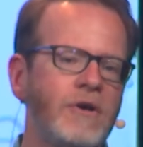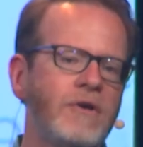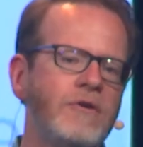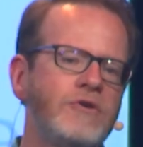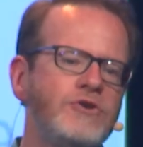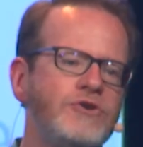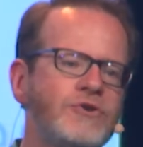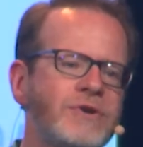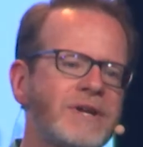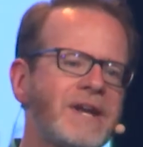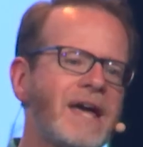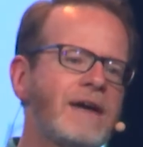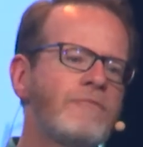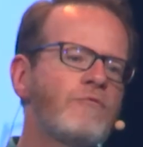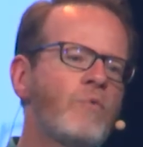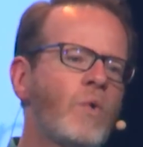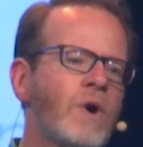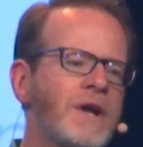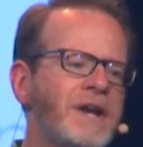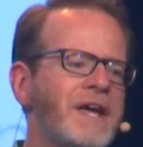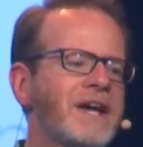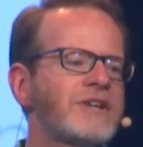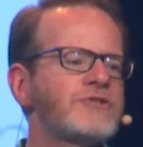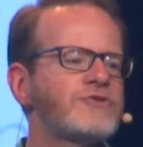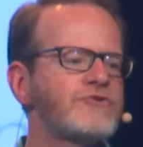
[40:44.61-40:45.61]
you can have
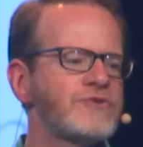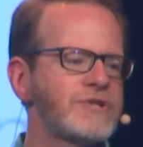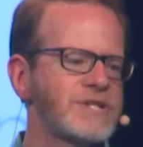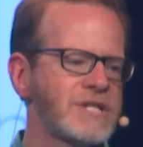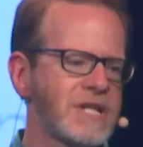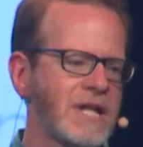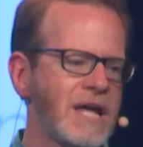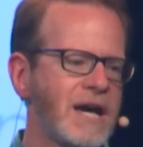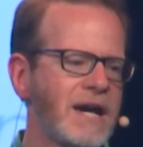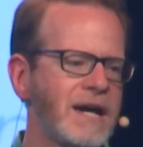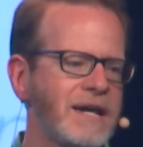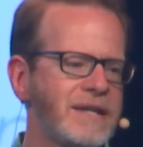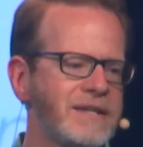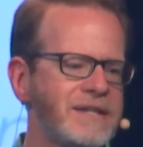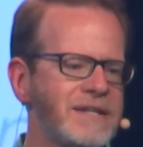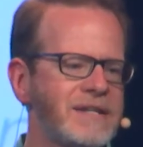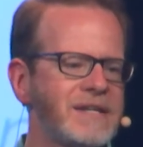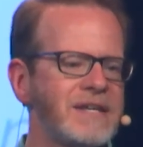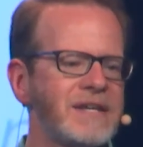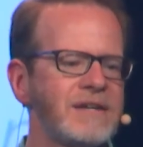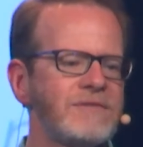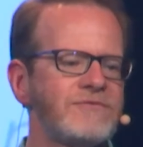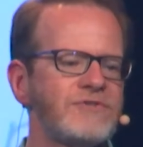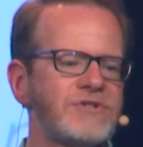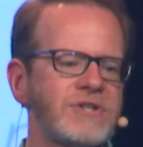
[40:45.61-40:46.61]
one extra slide that
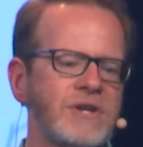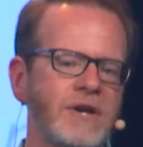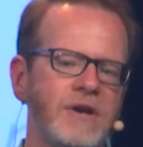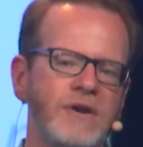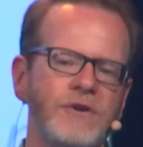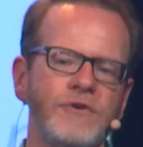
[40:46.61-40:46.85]
gives